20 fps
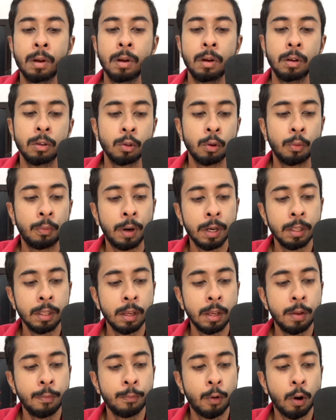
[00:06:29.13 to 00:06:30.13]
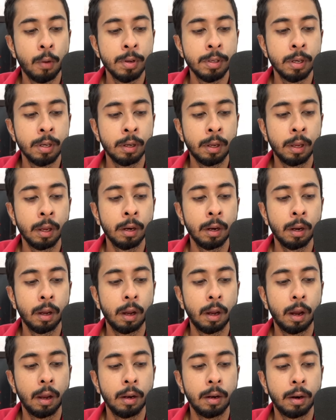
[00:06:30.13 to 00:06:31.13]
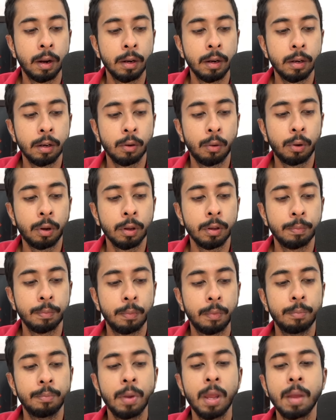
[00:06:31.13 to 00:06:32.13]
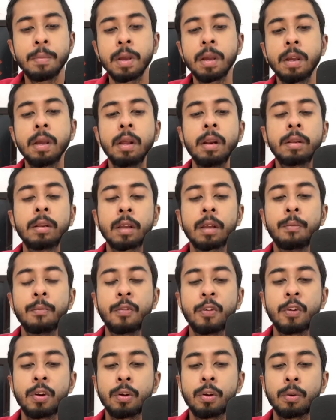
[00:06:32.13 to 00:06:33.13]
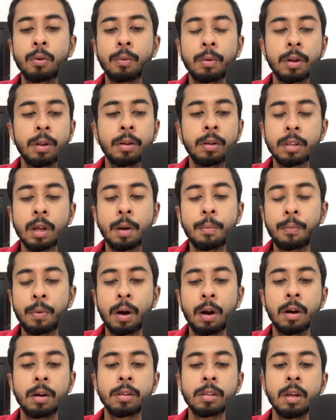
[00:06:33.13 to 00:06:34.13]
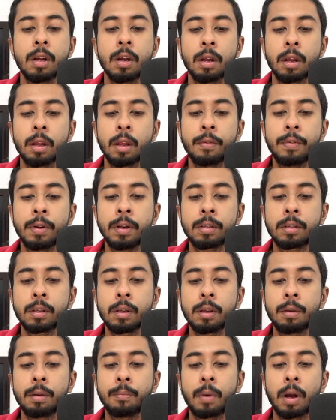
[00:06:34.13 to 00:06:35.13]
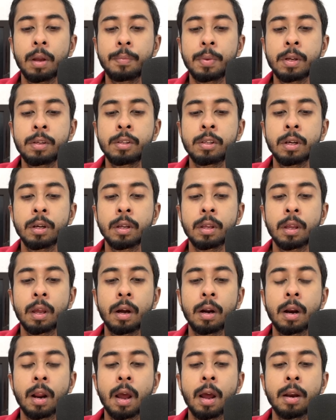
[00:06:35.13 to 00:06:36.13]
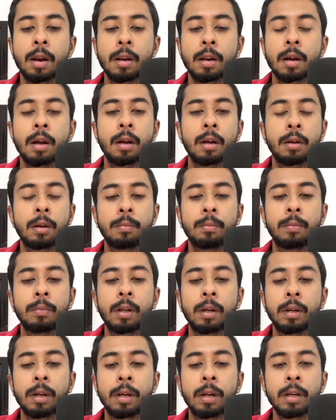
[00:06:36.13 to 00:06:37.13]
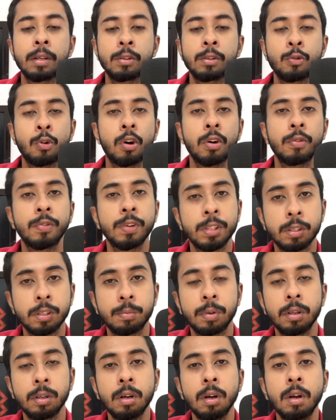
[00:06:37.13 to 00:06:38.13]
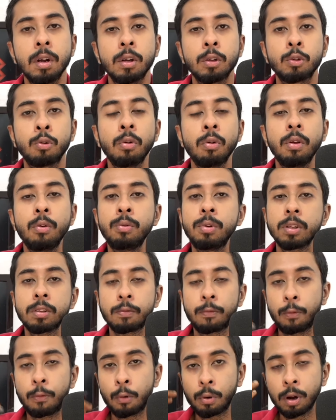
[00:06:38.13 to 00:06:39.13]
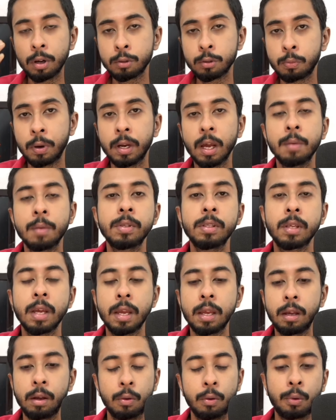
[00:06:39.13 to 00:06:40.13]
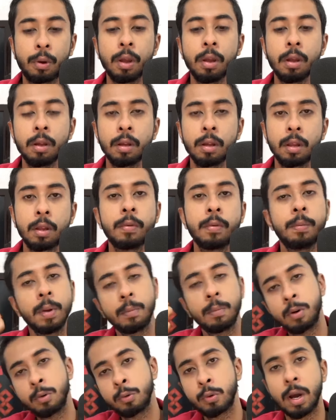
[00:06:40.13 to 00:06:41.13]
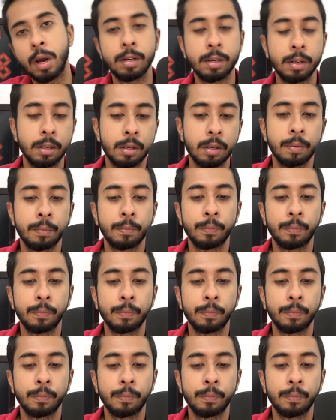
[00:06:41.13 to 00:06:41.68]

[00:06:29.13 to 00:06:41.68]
So what is the information gain? I'll write it. Okay, maybe in some video, in some parts, you will see my picture here and the data is not visible. So you just focus what I'm saying, okay? You will be able to write it.